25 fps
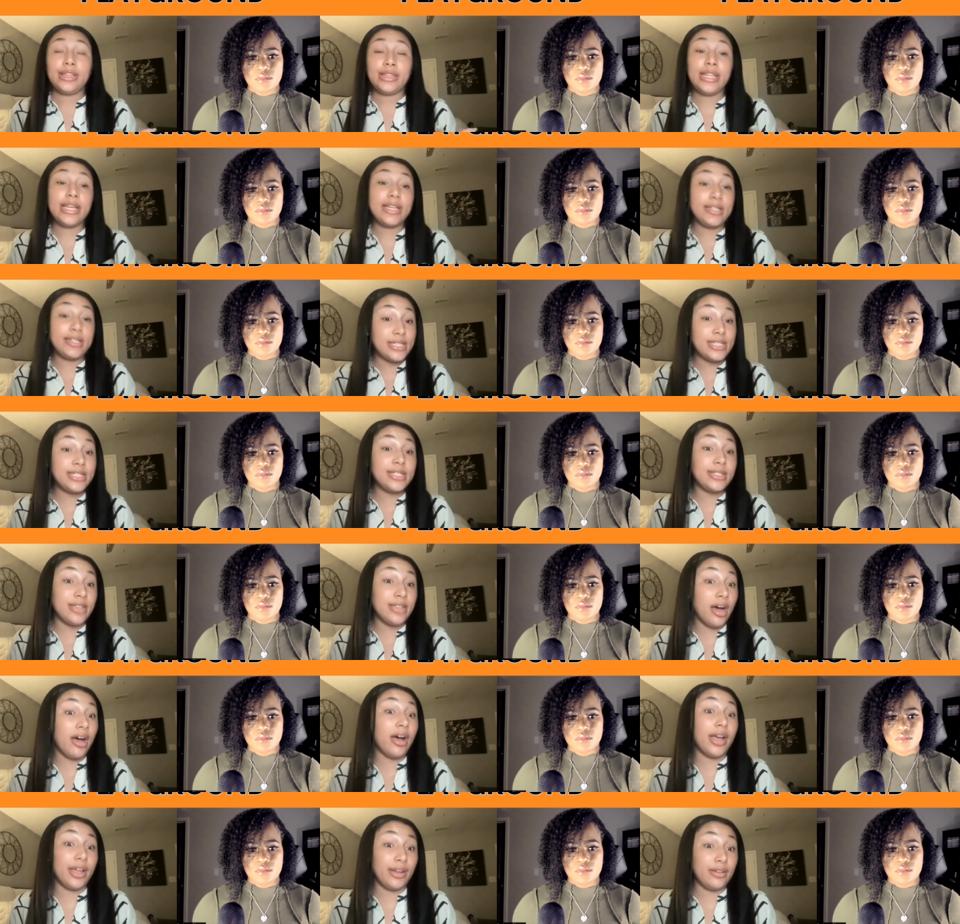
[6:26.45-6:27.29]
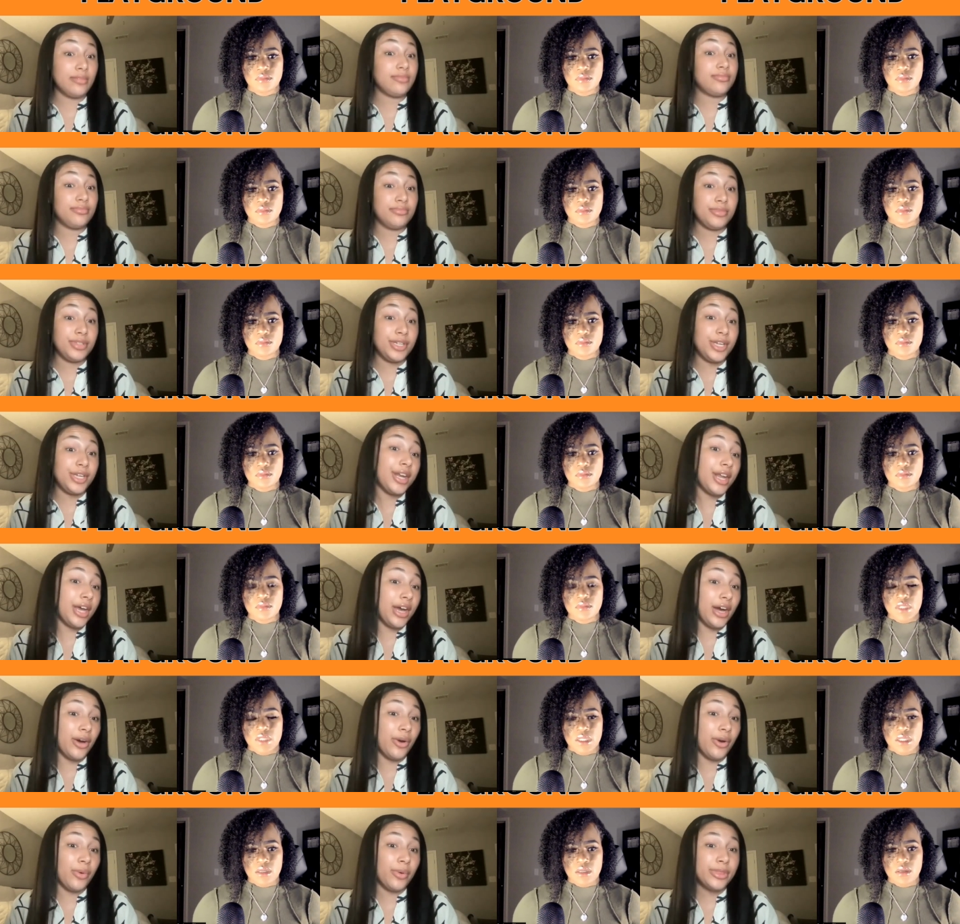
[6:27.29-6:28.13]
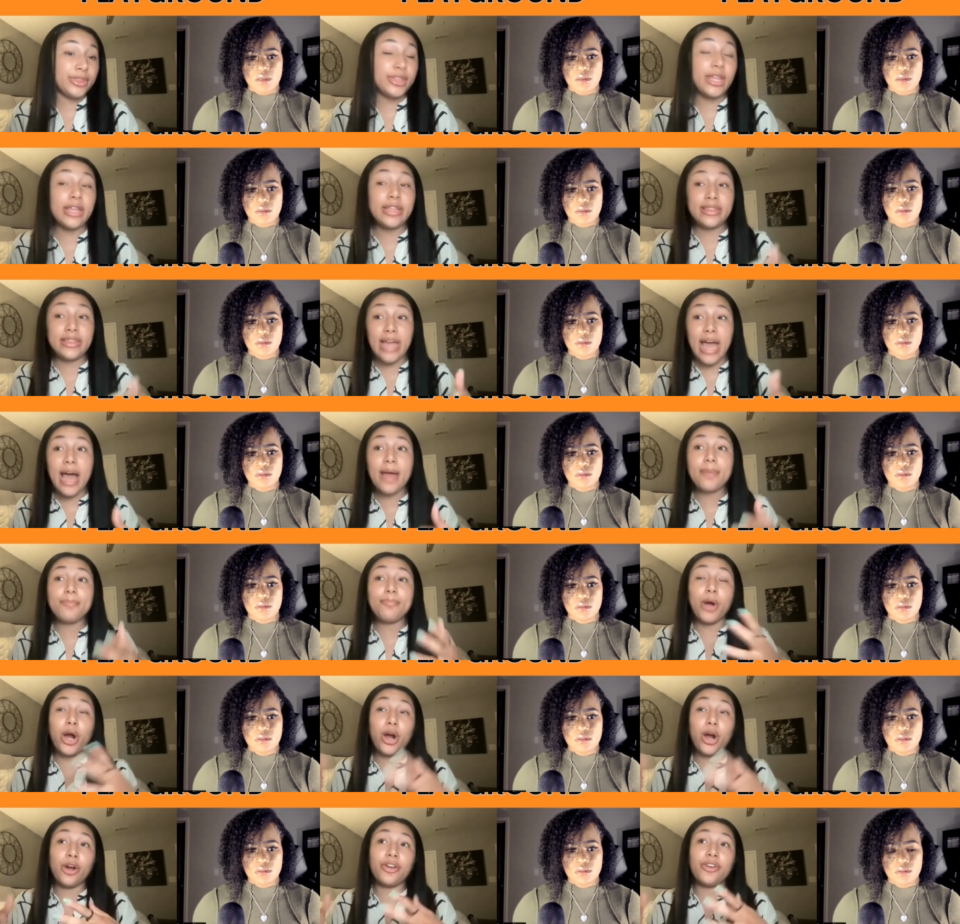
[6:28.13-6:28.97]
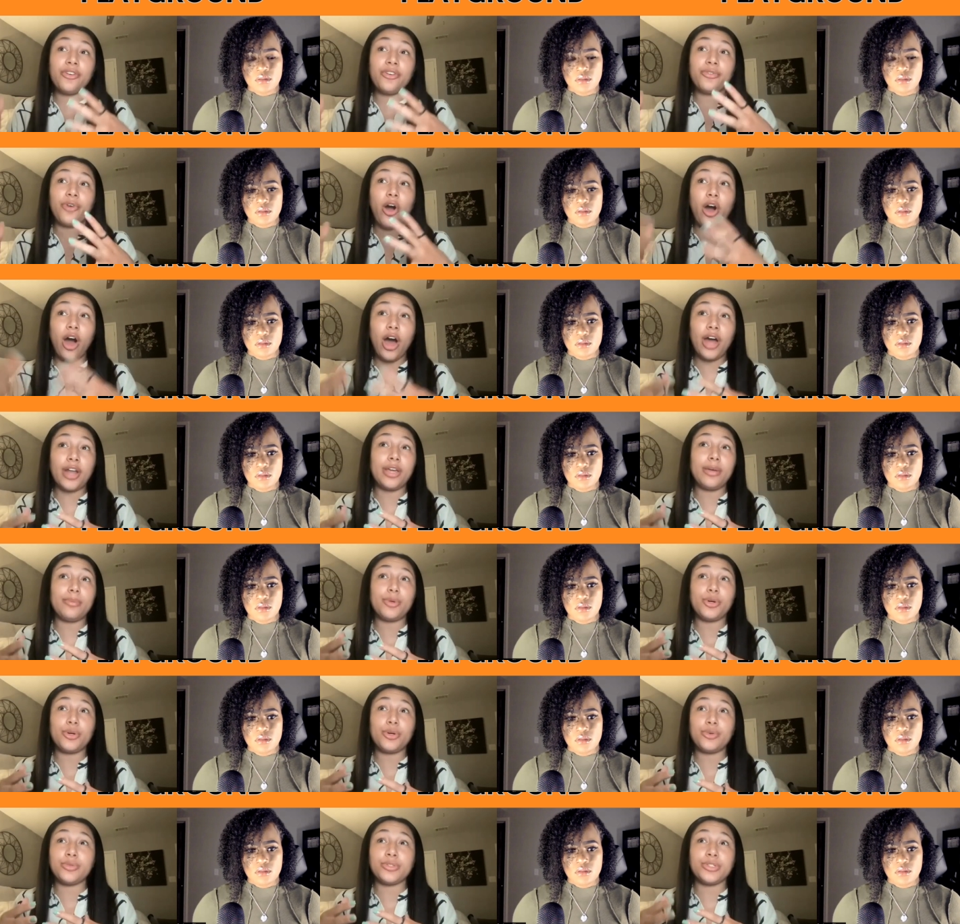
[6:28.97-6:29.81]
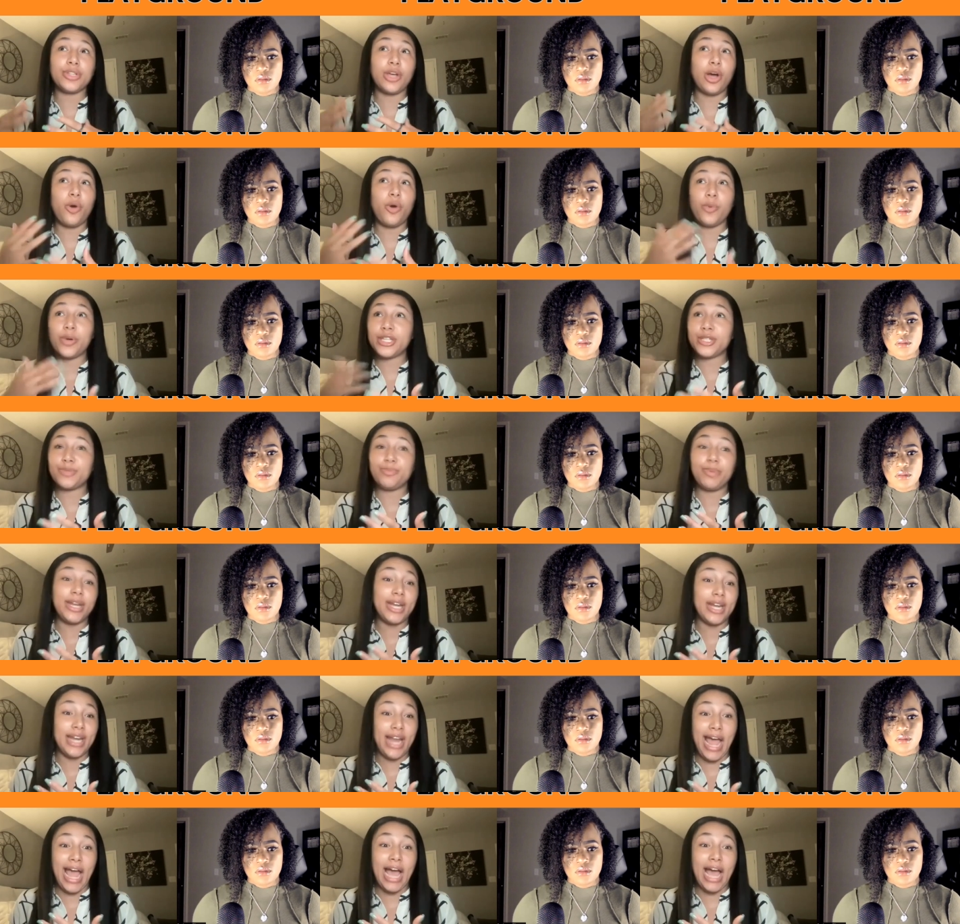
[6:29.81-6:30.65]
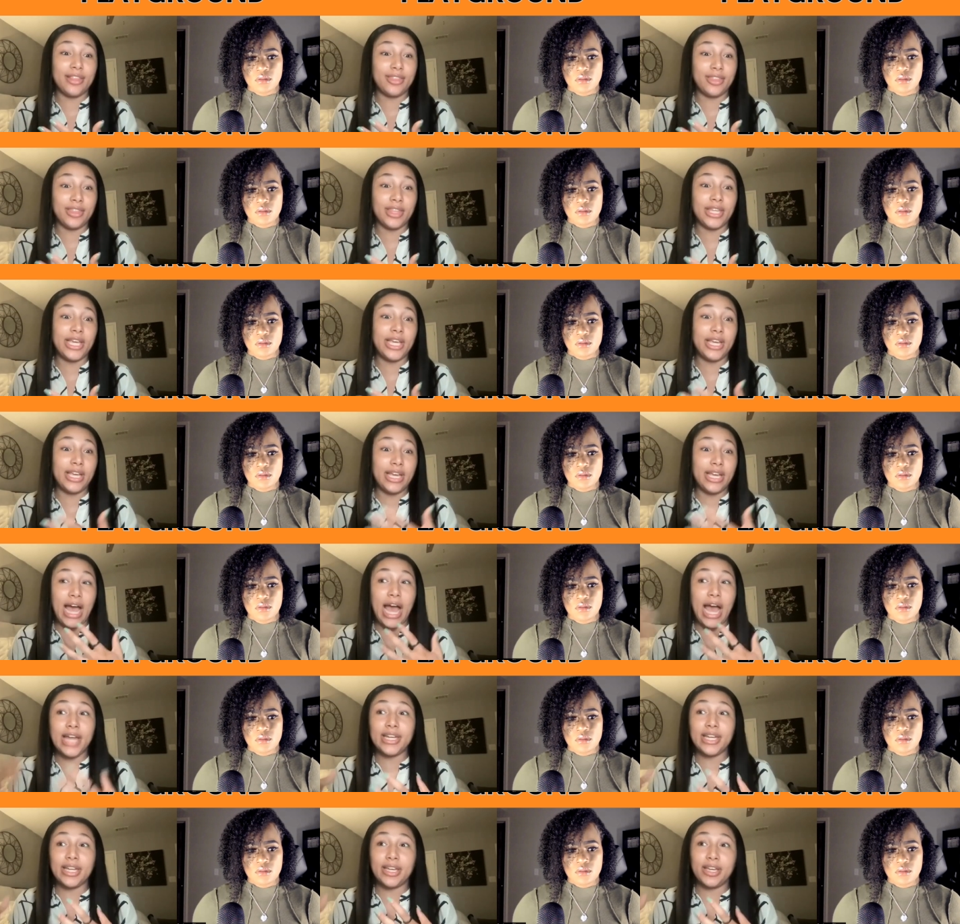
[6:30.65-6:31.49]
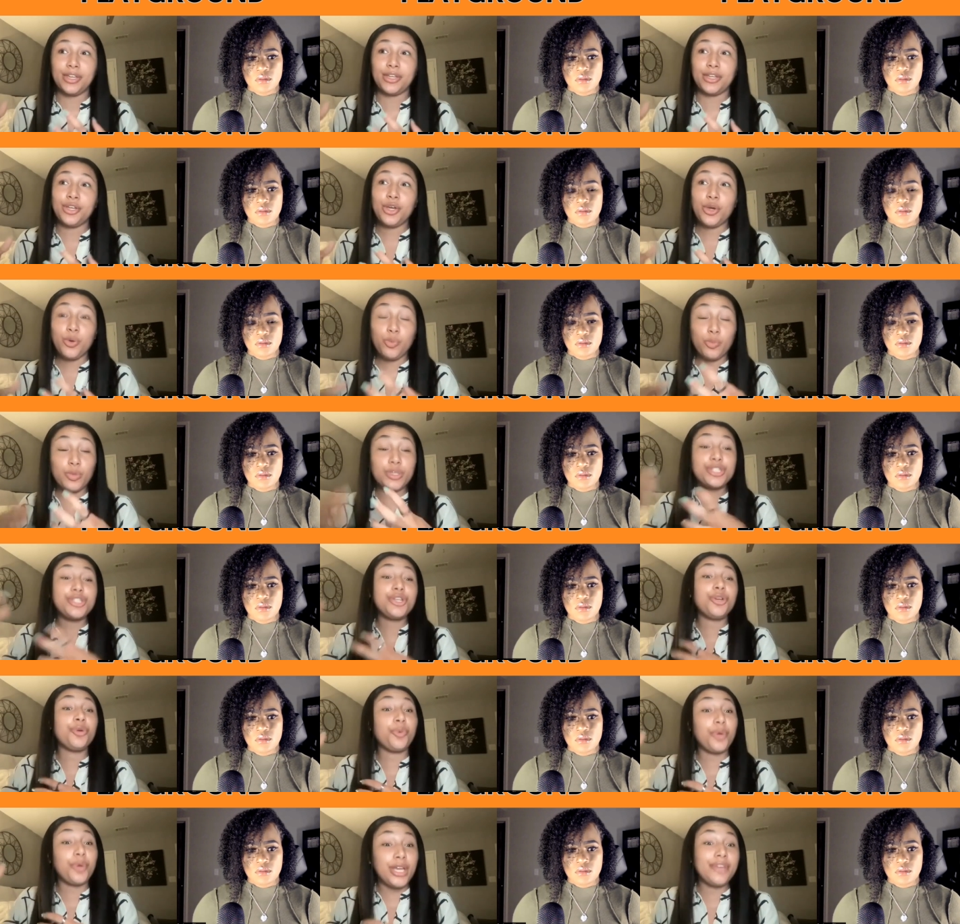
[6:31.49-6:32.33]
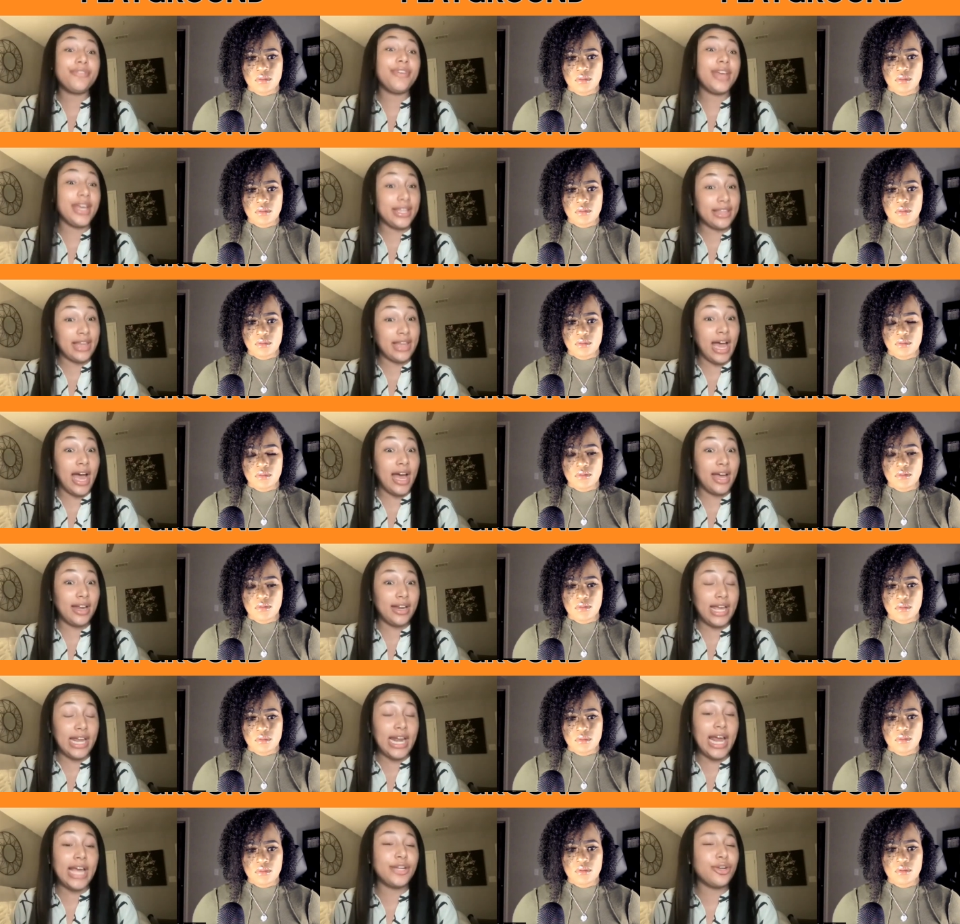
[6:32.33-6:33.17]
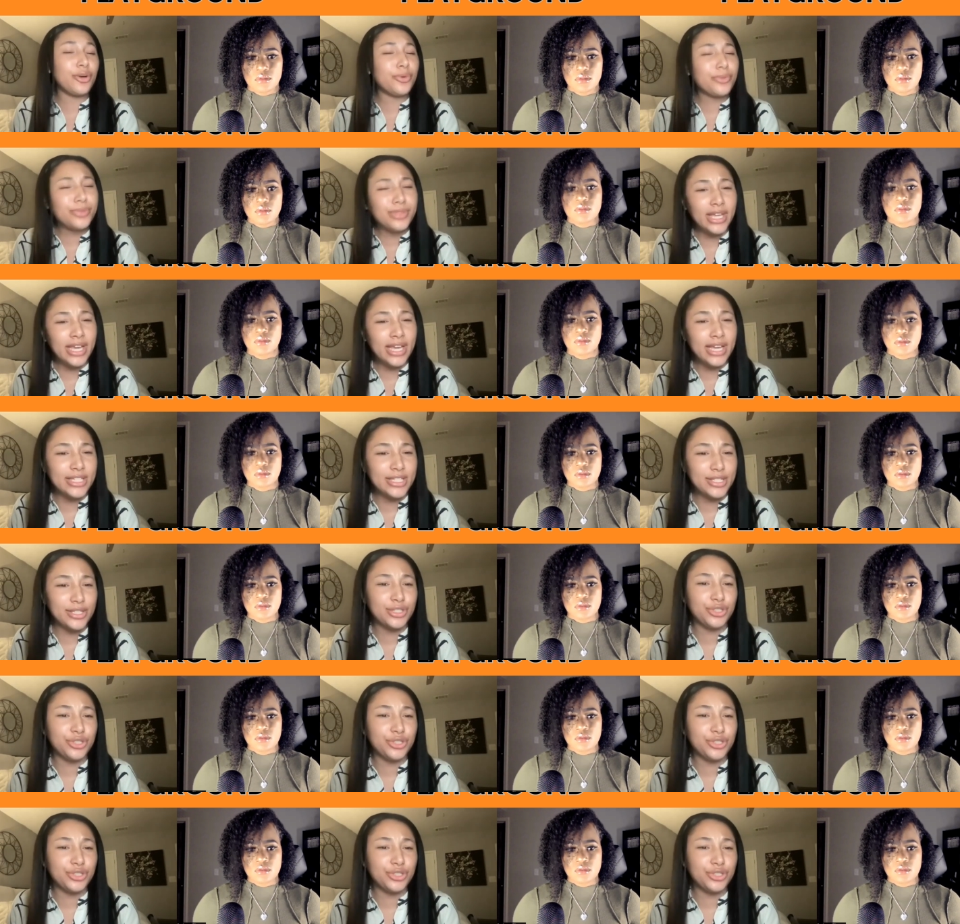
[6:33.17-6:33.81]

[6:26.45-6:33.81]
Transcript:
Speaker 1: this is done, you know, that part of Autumn, who's always been an athlete, kind of was grieving that. And I don't think it's